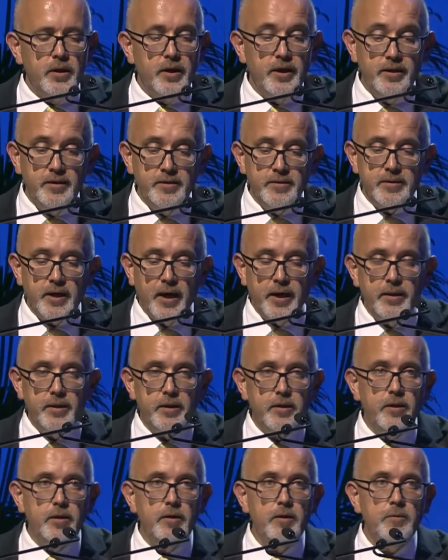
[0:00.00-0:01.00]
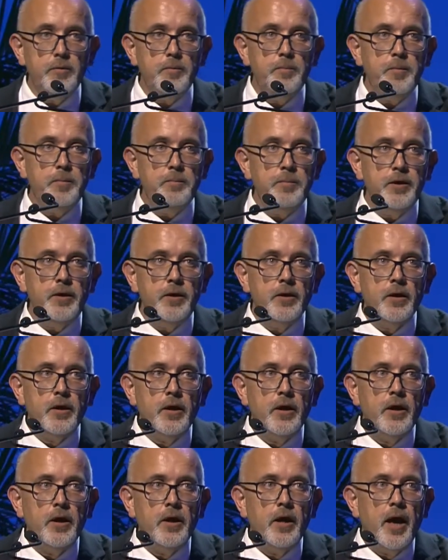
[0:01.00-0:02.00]
inside the EDPB
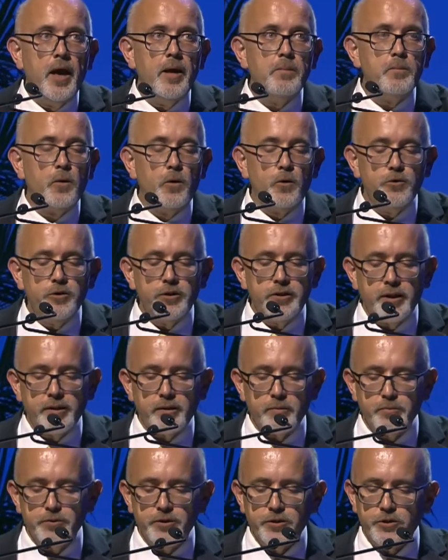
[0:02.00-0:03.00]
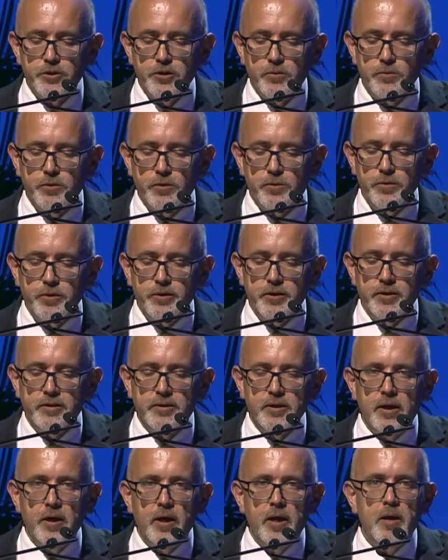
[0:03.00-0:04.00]
among the data protection
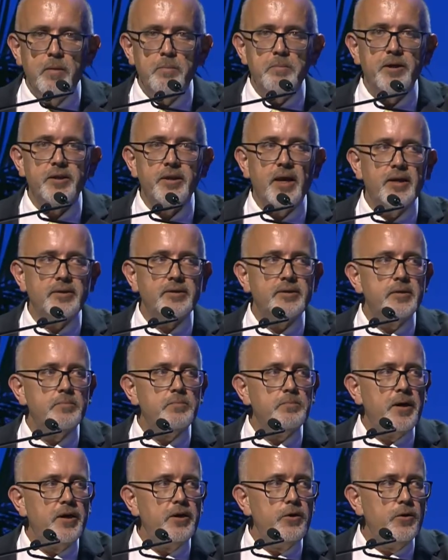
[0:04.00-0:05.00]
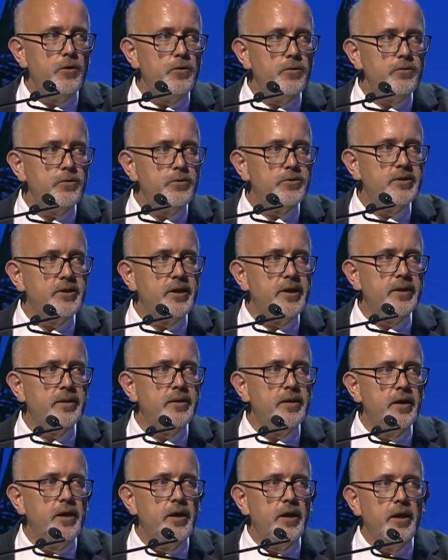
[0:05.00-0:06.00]
authorities, but as Marie-Laure
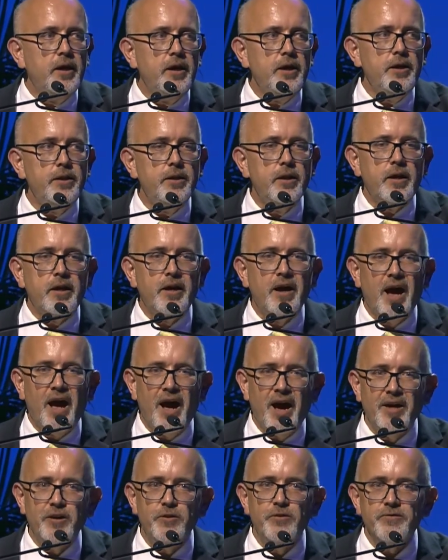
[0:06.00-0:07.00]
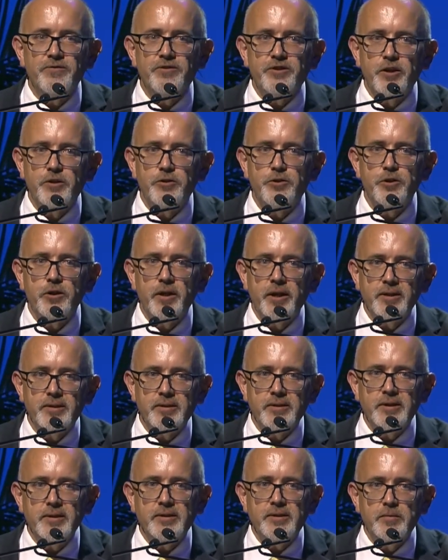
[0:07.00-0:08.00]
said, in a kind of centralized
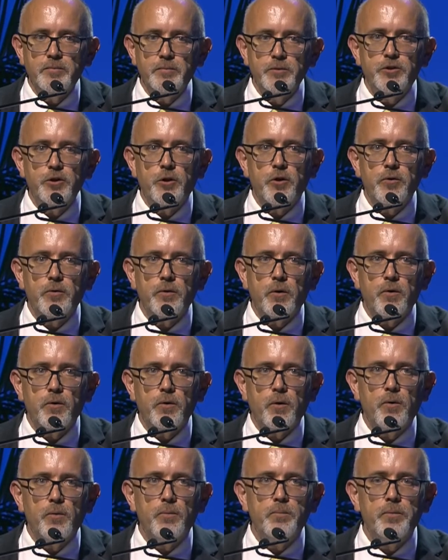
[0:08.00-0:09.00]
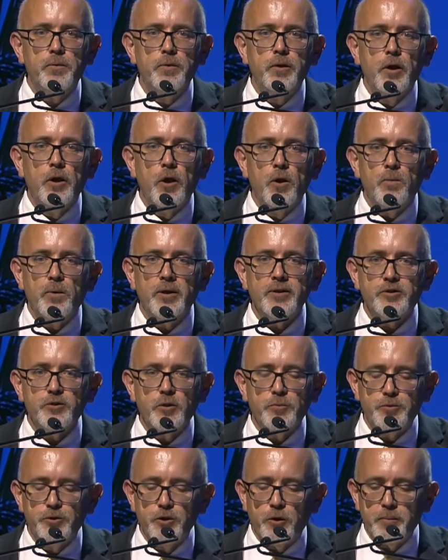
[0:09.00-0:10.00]
system, which
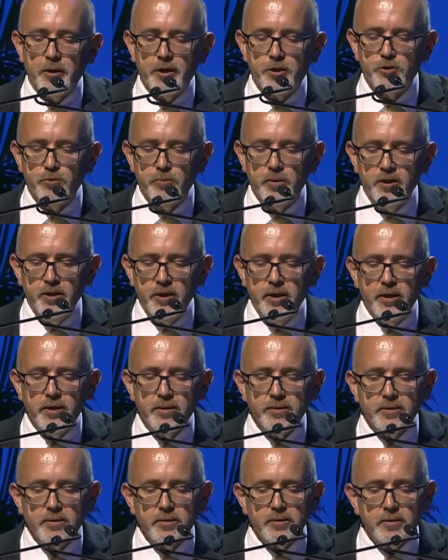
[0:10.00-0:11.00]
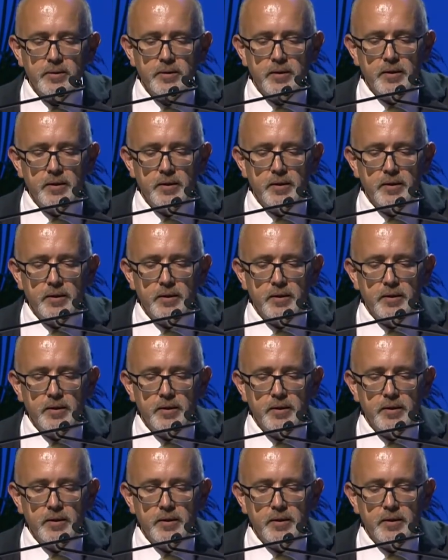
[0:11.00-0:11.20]
one-stop shop actually is.